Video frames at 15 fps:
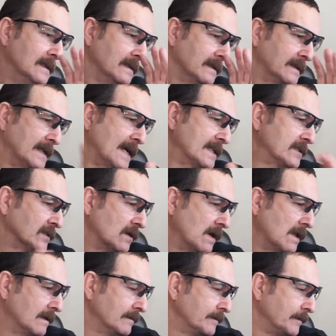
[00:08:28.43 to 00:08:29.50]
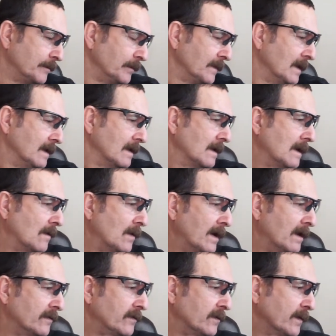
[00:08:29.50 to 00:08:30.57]
That's all. What
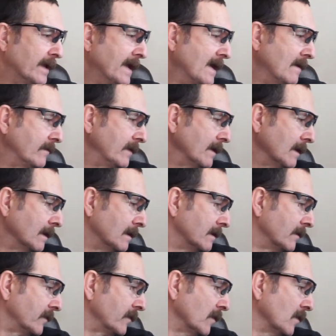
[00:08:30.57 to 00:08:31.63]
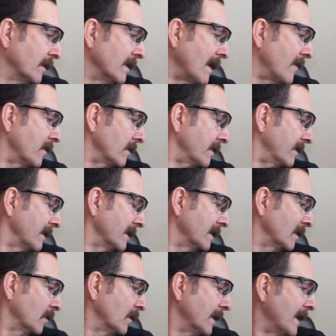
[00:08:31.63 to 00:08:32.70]
else do we have here? So another
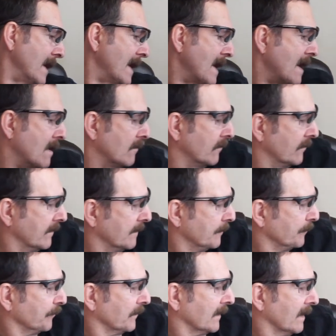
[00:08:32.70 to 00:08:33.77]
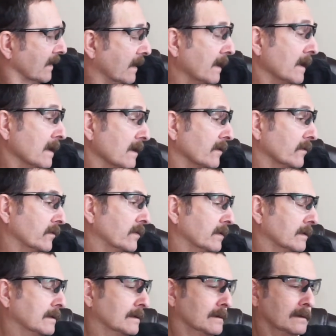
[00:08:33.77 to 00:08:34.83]
thing that we have is
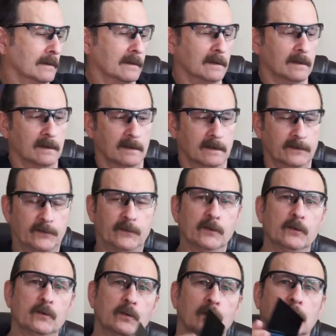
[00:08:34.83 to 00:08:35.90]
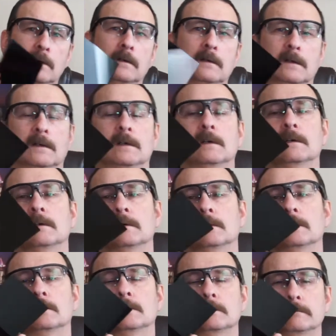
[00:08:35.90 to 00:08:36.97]
a true
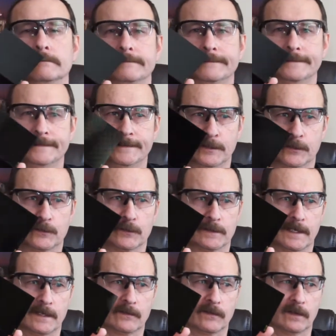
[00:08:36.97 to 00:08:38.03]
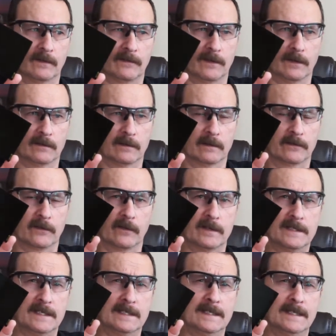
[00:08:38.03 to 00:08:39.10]
neutral density filter. So
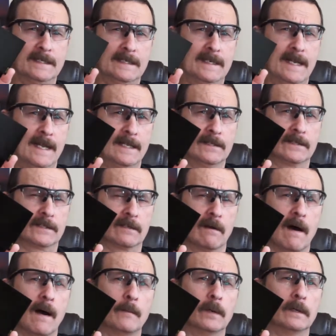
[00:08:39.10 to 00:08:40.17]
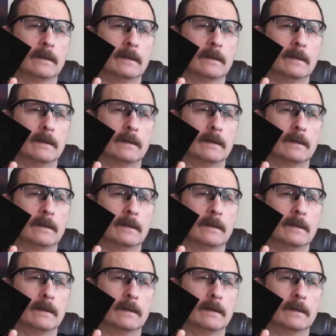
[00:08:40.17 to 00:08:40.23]
this is a 10 stop.